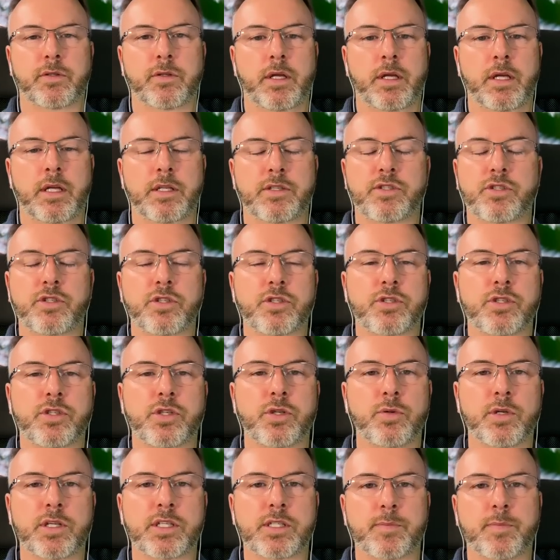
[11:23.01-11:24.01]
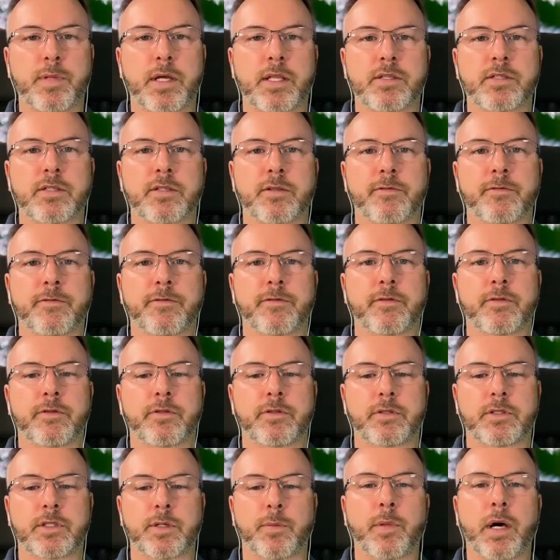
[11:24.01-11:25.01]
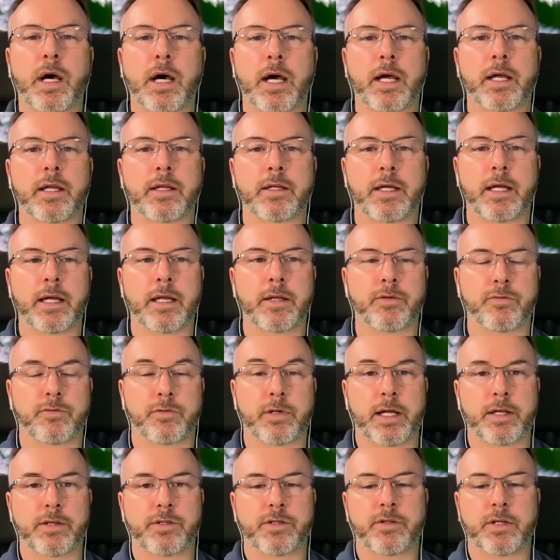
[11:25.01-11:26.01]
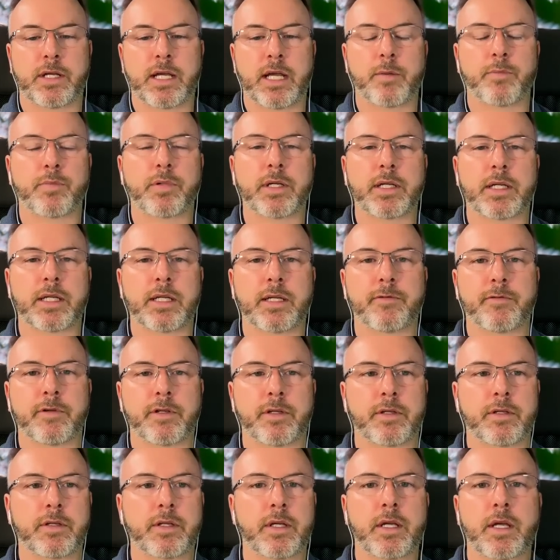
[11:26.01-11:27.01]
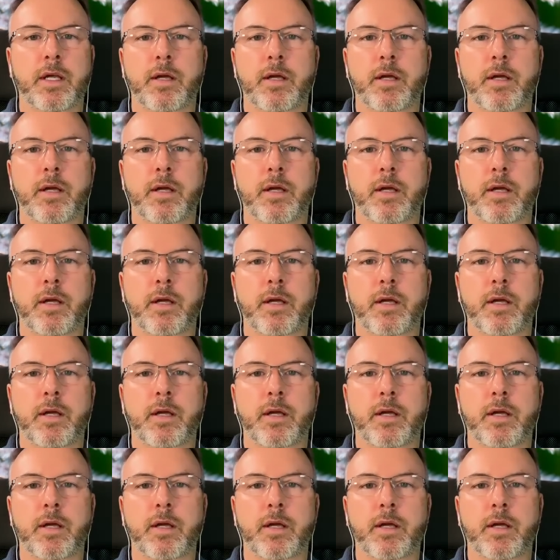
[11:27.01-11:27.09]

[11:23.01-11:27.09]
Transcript: it's just too expensive to buy and rent. You can't break even.